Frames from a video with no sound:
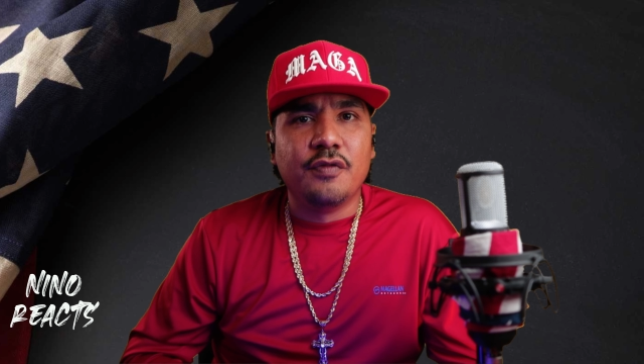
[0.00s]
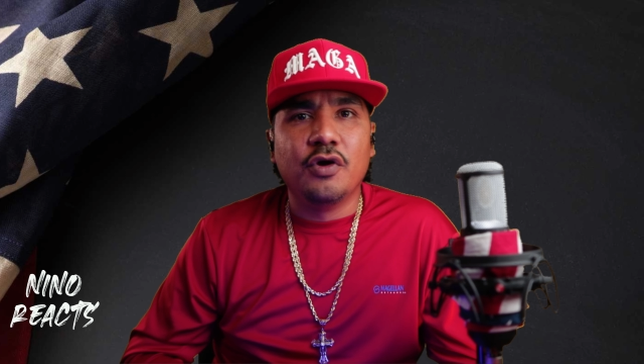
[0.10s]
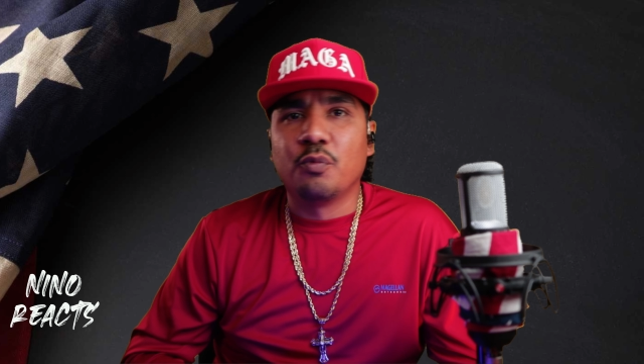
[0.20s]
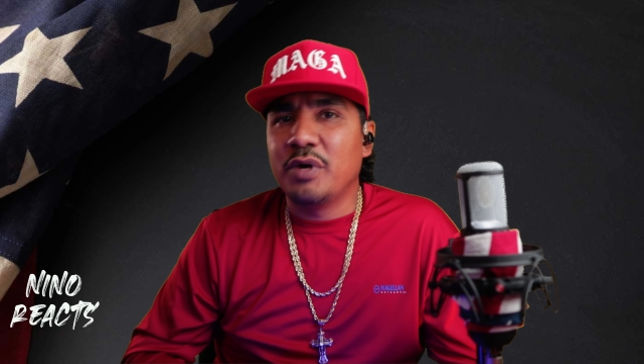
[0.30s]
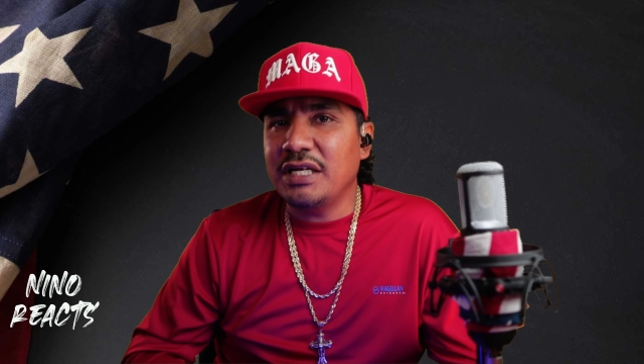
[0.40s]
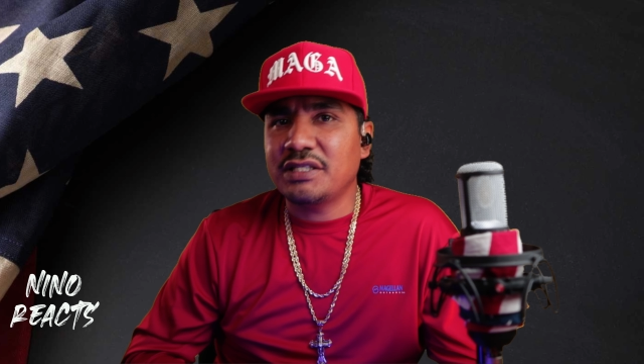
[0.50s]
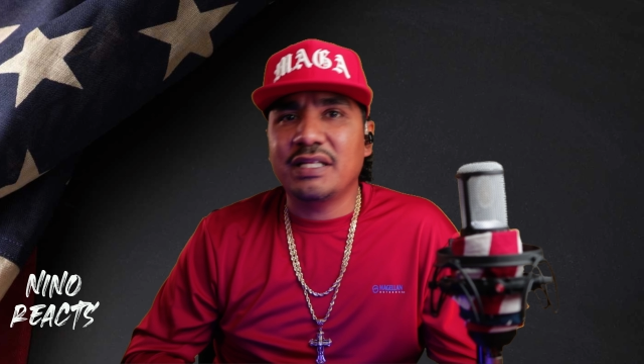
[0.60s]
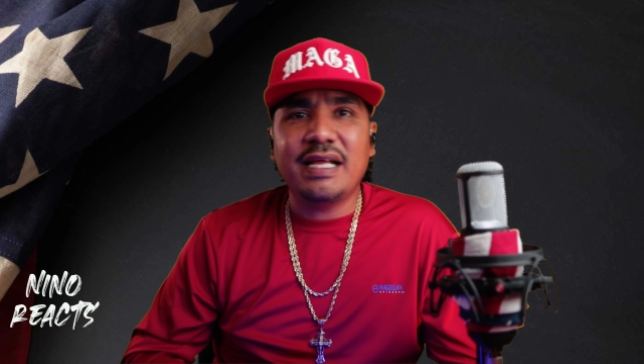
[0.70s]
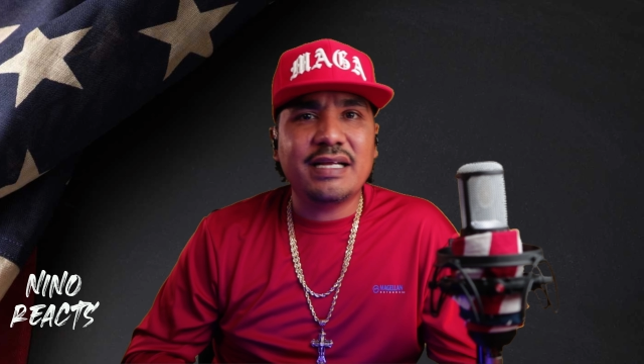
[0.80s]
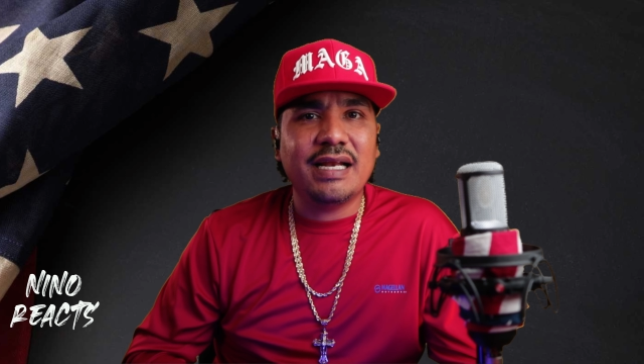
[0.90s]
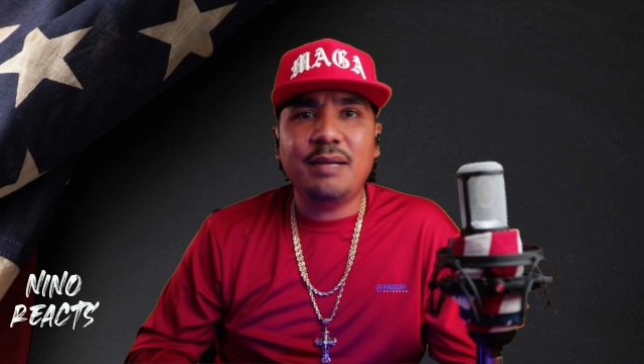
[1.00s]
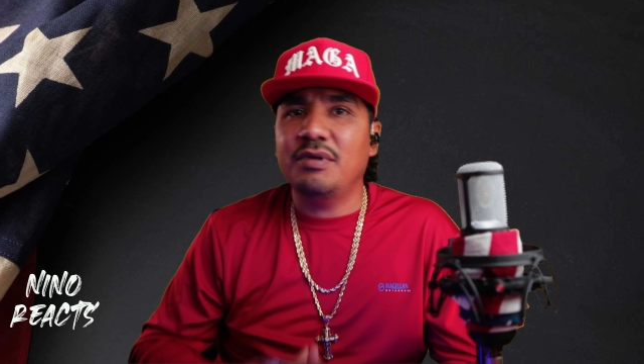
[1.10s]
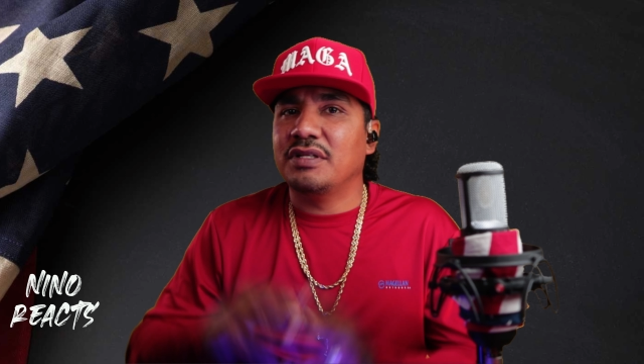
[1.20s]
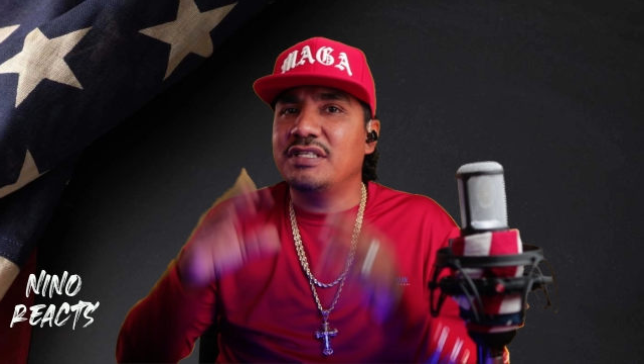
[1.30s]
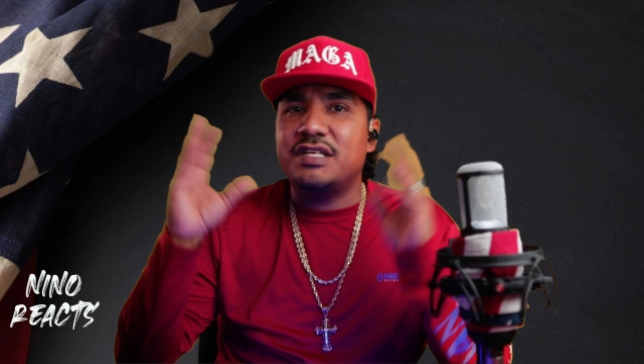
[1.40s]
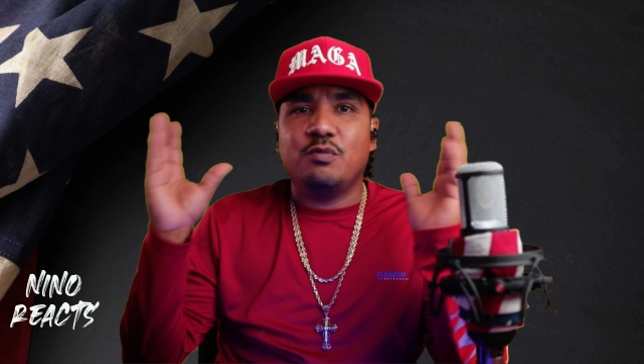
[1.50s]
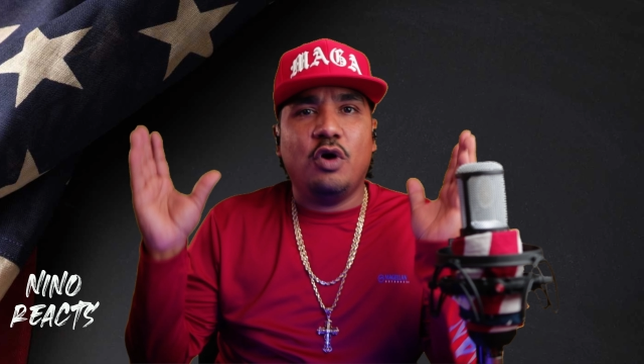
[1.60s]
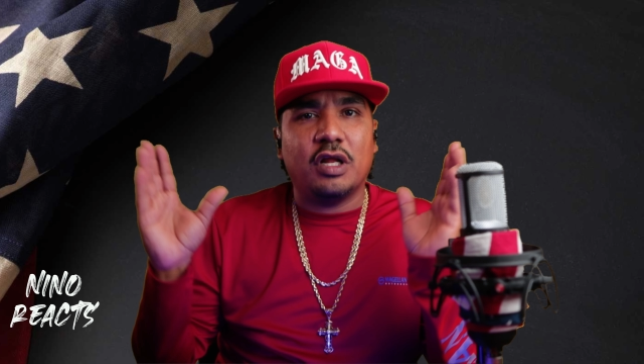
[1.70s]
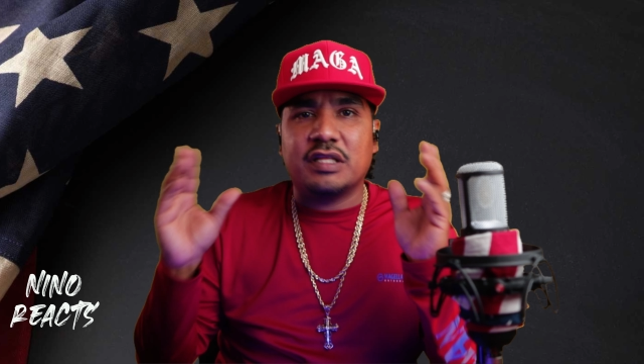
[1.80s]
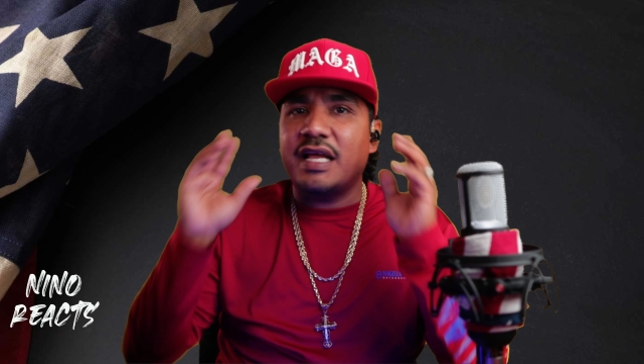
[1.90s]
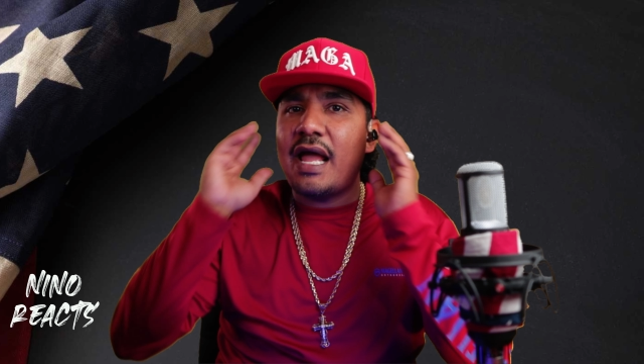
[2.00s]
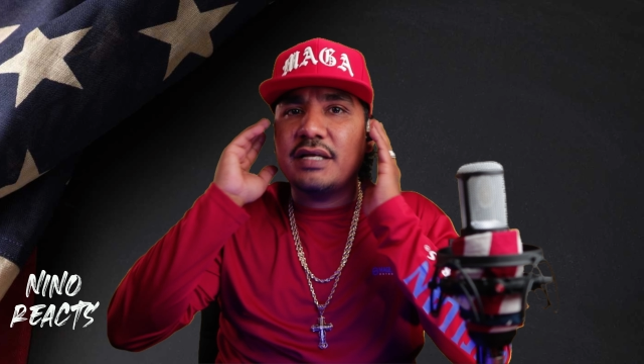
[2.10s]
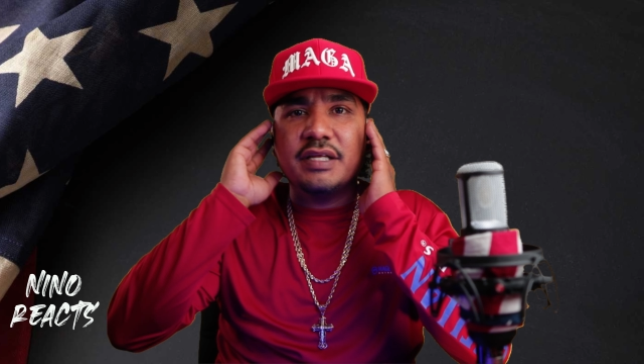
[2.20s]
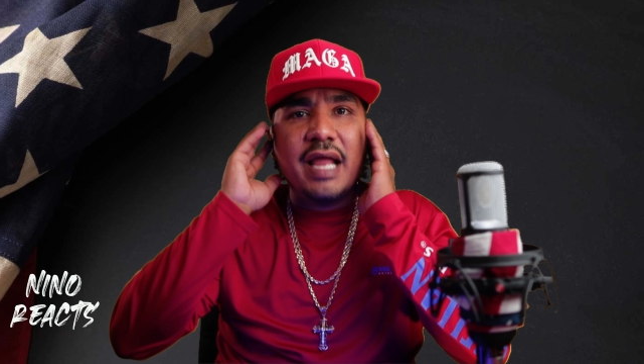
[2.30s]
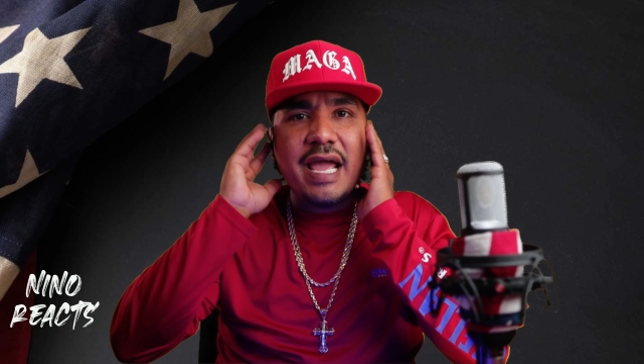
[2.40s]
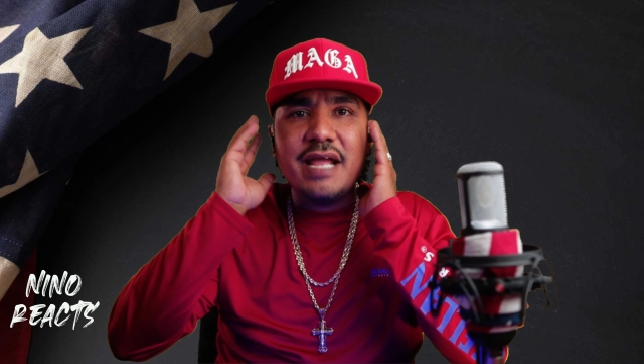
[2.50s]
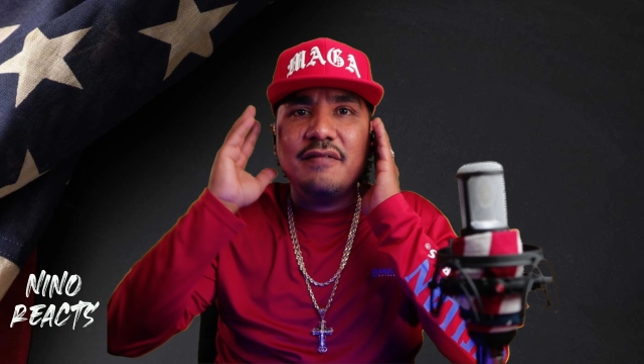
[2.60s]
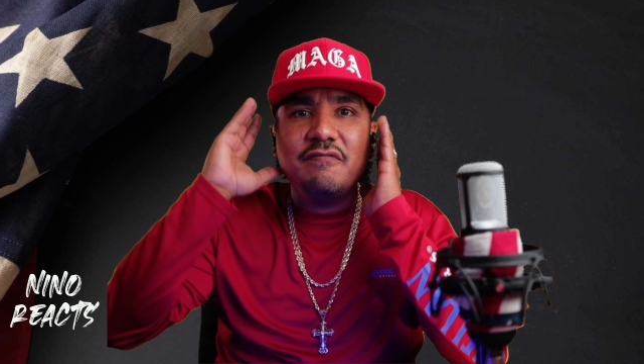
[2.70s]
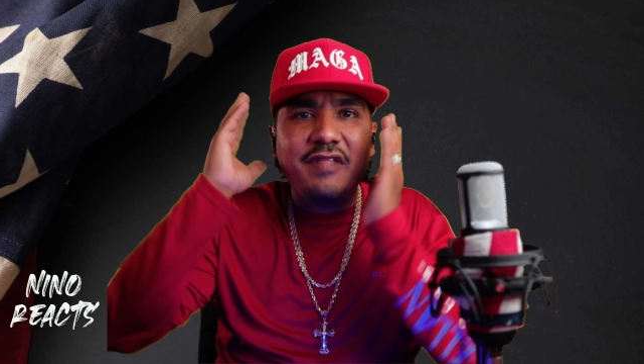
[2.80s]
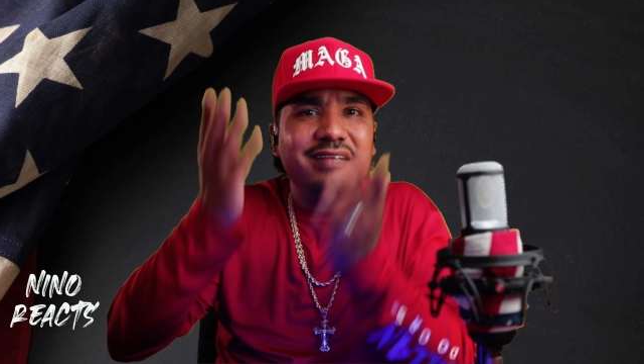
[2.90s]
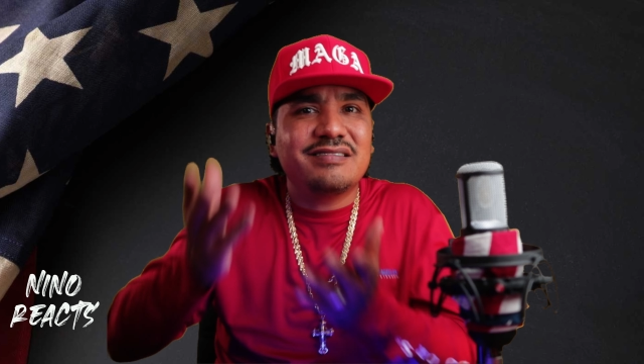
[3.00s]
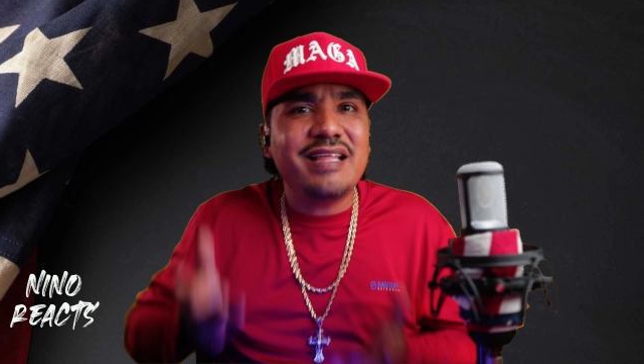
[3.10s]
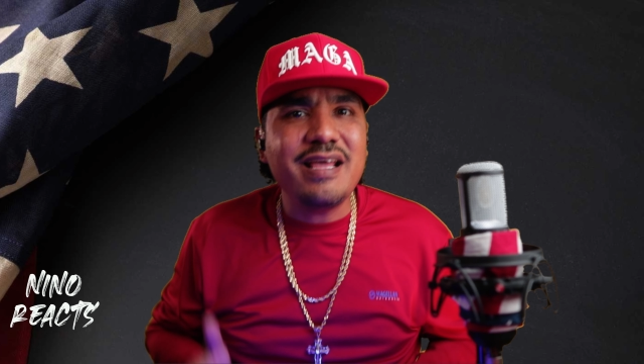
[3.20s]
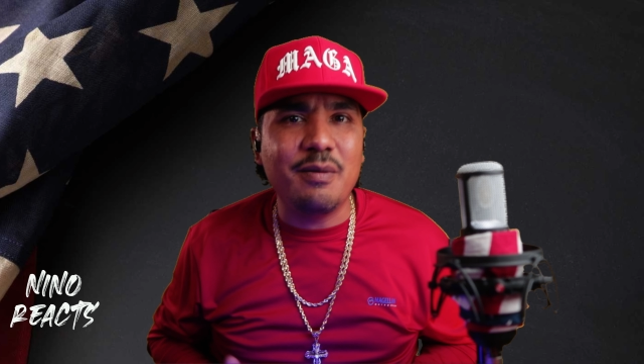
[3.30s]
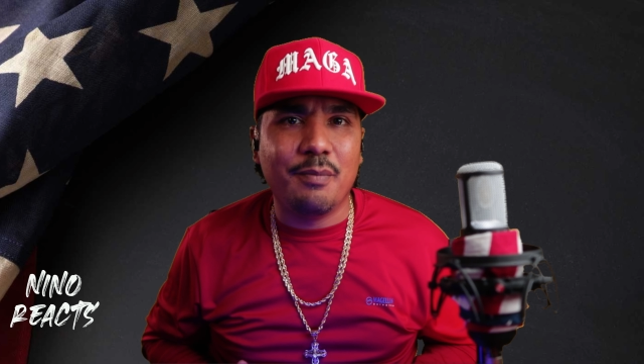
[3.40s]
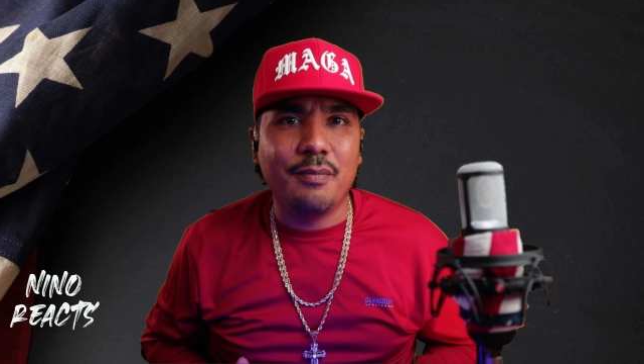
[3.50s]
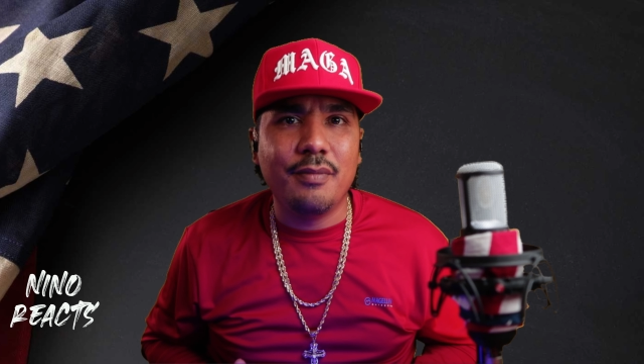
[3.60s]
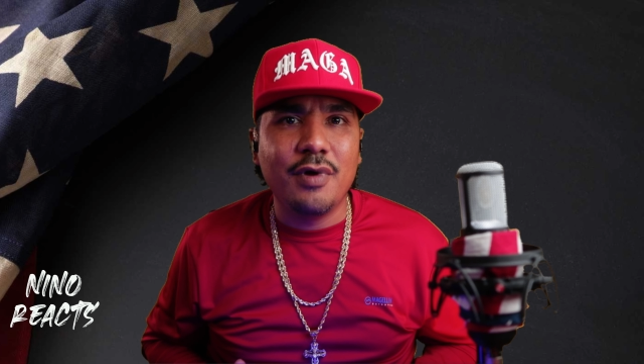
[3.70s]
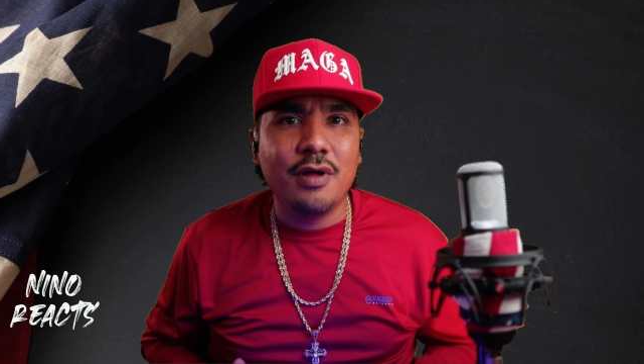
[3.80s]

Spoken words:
The rich mm-hmm. that they claim to want to tax and hate, that's them.